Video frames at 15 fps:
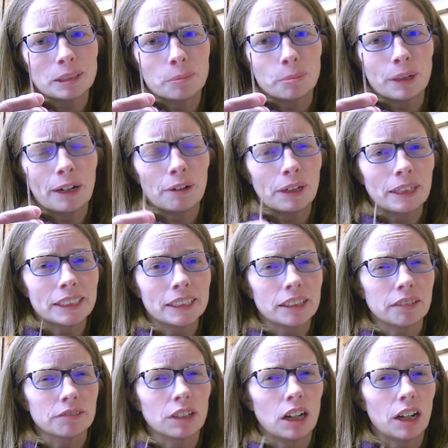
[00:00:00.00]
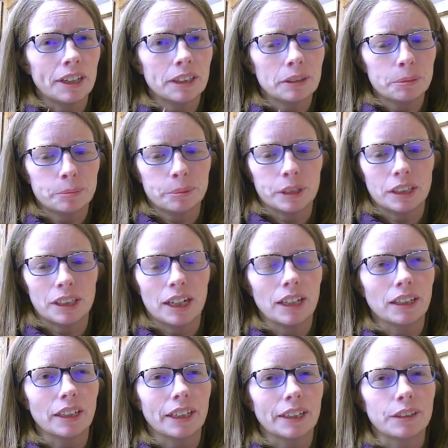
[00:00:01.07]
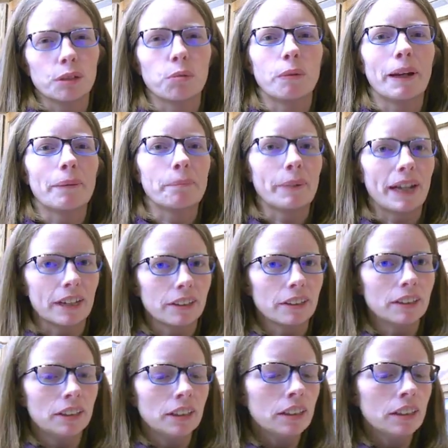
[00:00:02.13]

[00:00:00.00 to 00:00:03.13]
brownie stuff on it, but not like the wet batter.